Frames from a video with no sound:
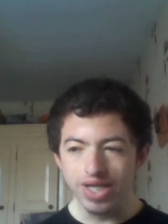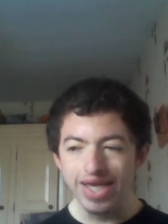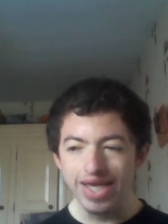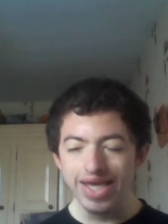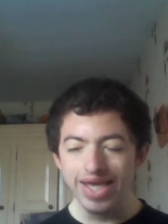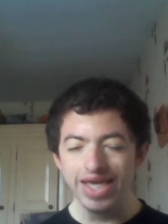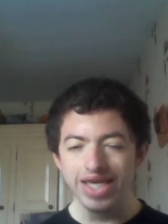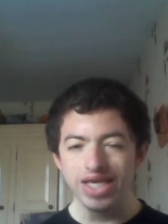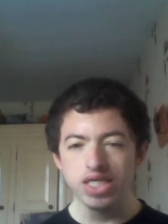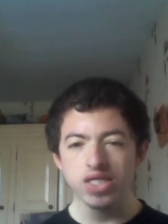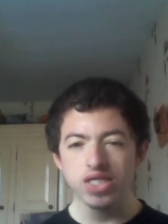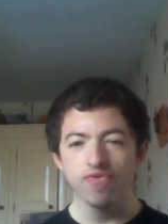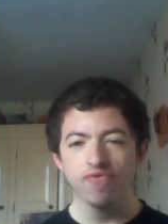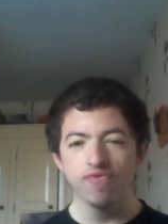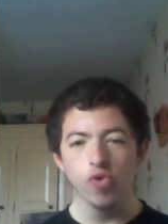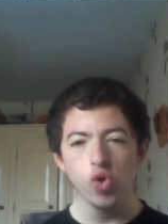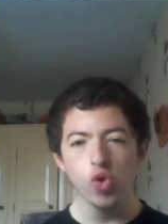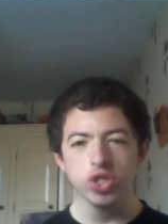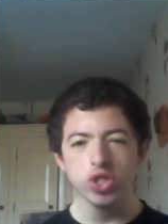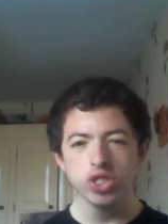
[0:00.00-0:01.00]
he is
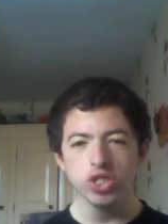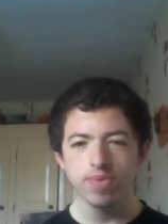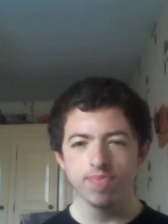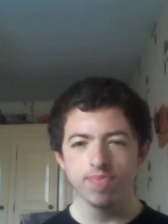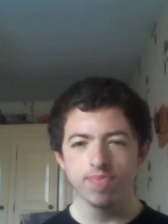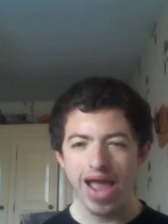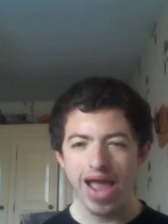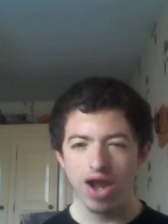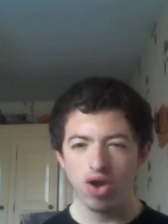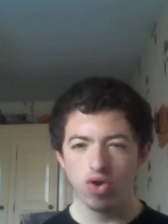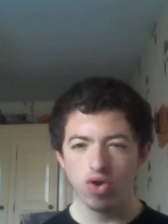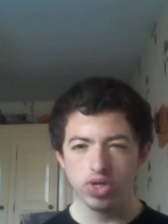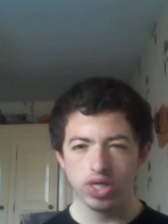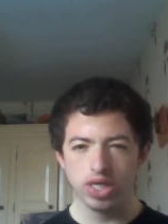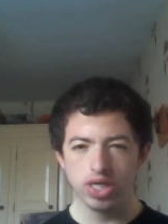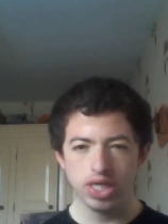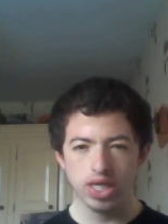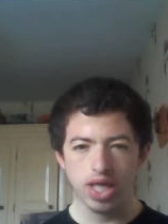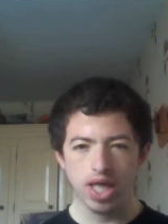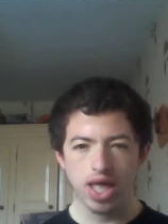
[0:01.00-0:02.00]
forced to
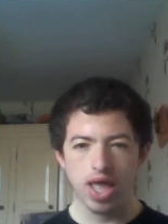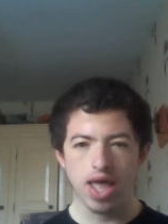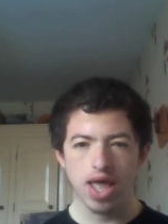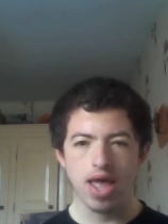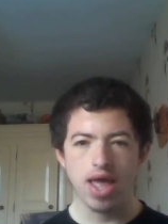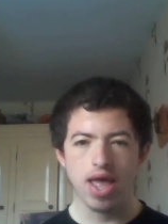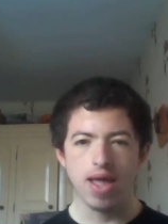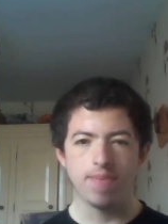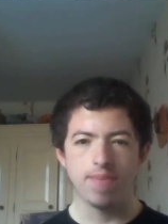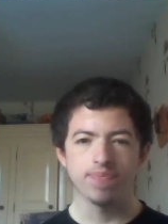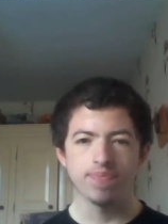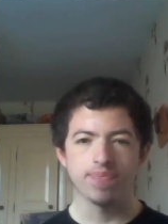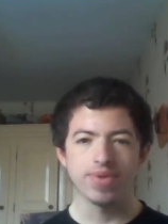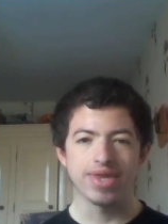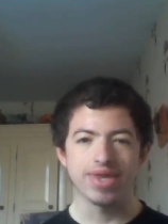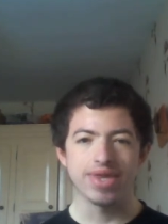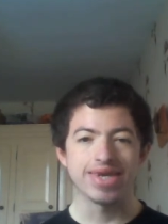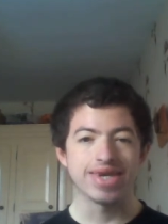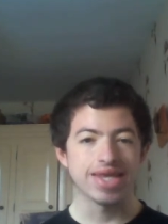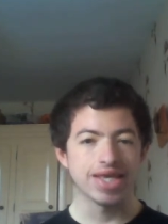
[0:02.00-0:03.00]
marry um,
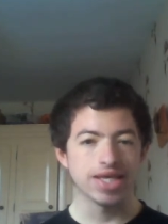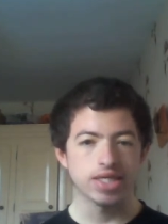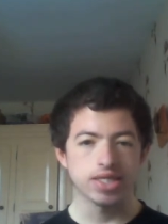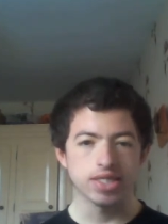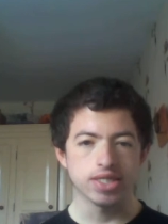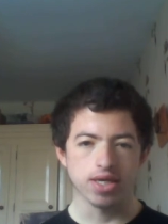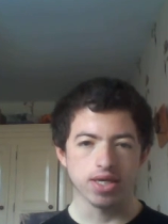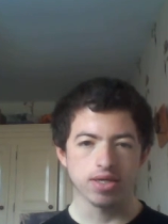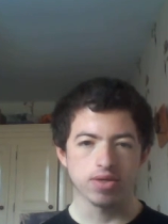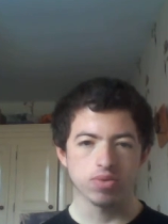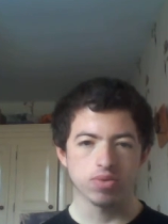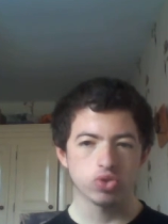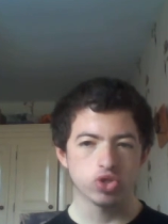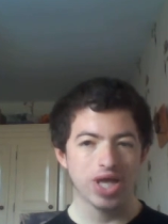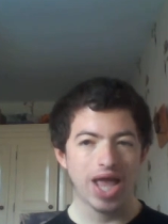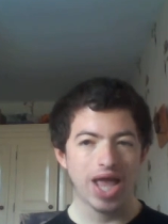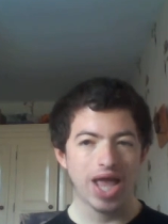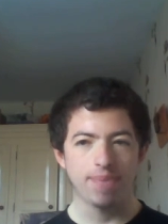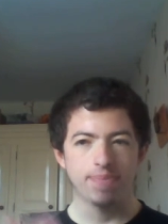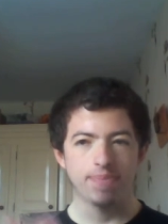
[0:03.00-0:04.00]
Nyssa, which
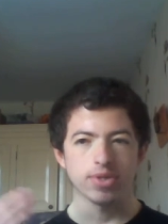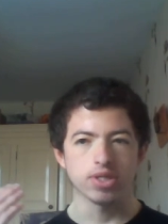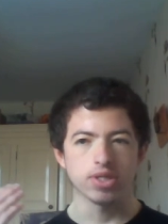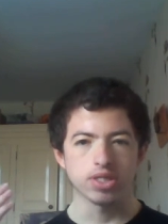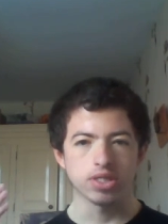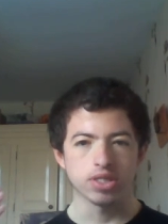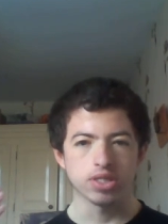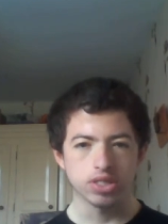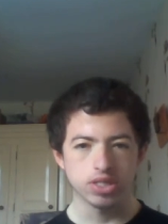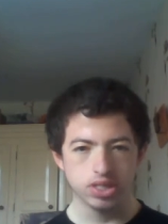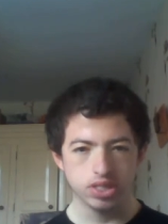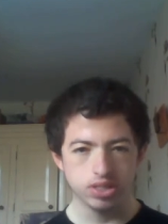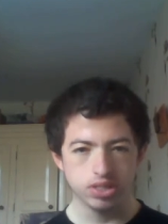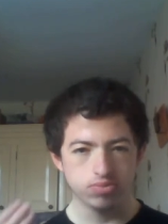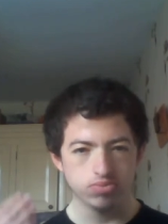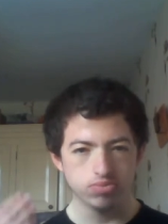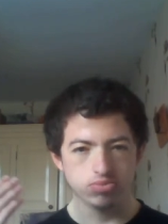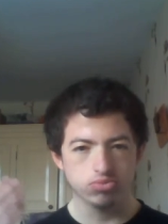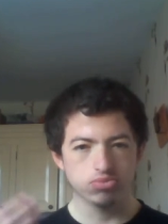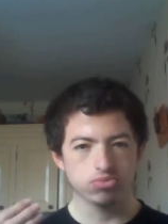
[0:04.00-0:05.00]
happens
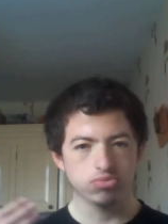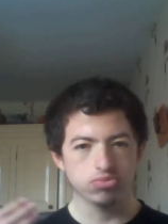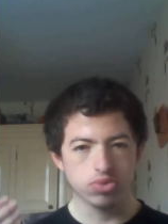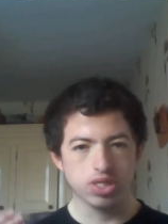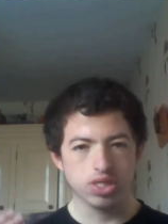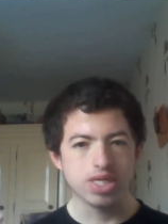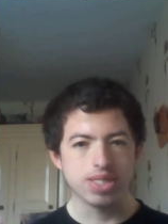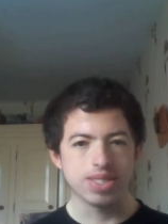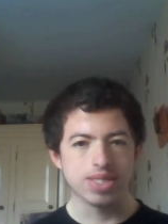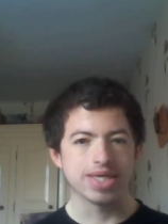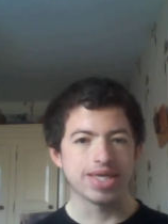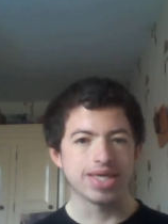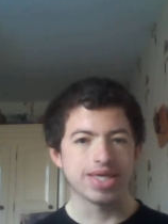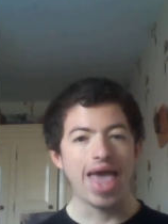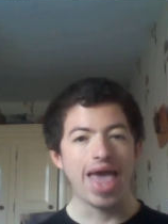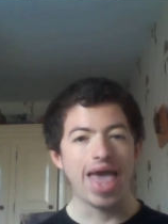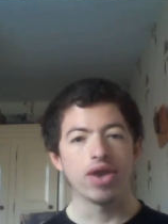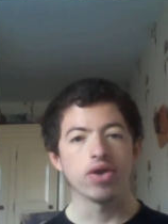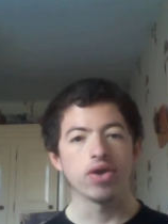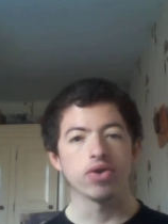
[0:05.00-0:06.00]
in the
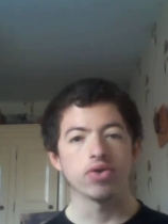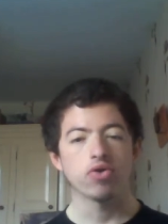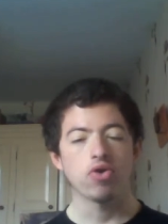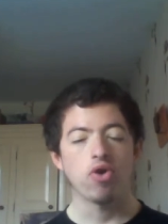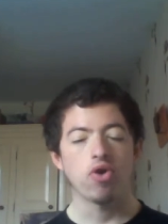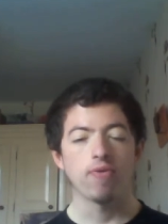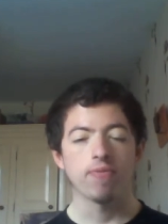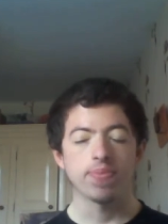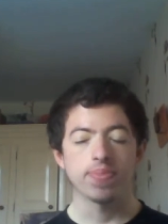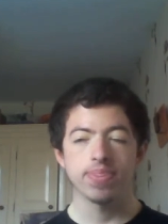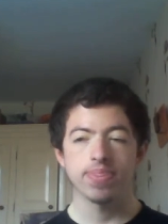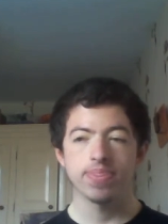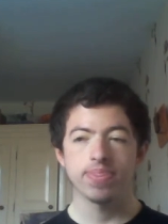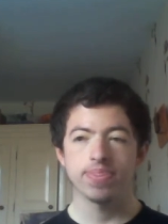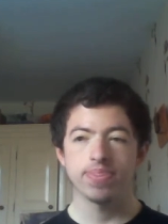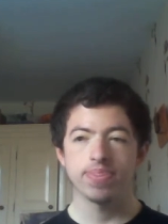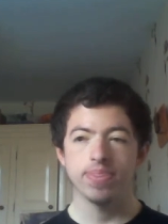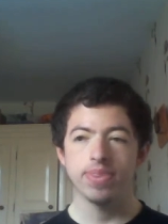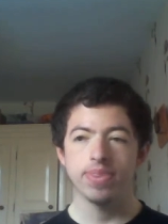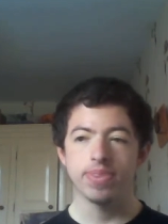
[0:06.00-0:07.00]
end of
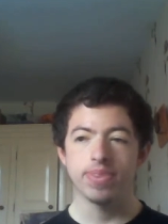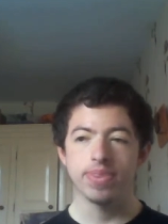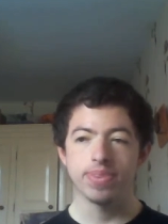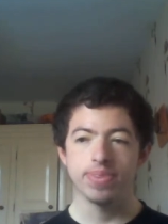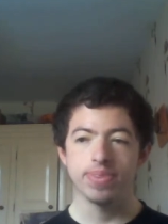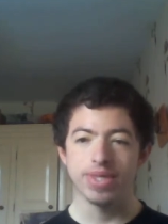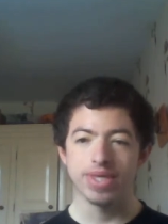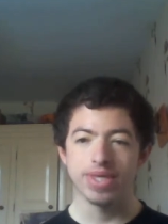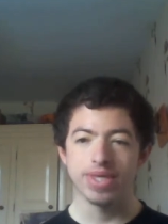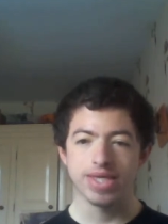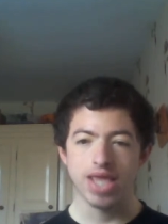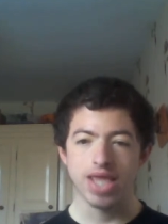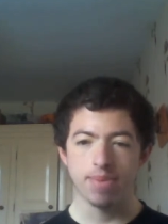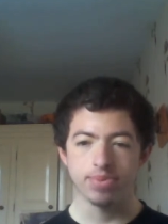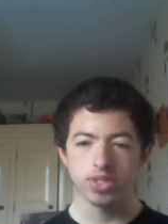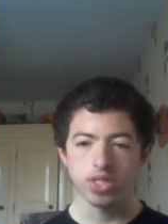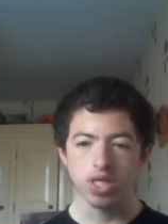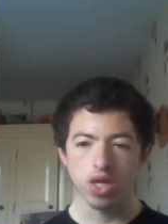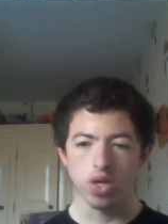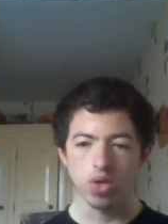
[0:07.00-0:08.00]
this
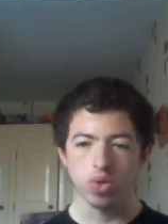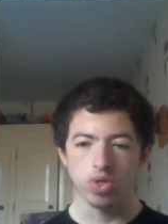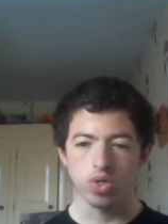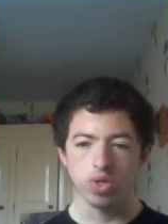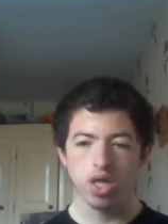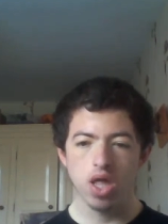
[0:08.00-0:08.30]
episode.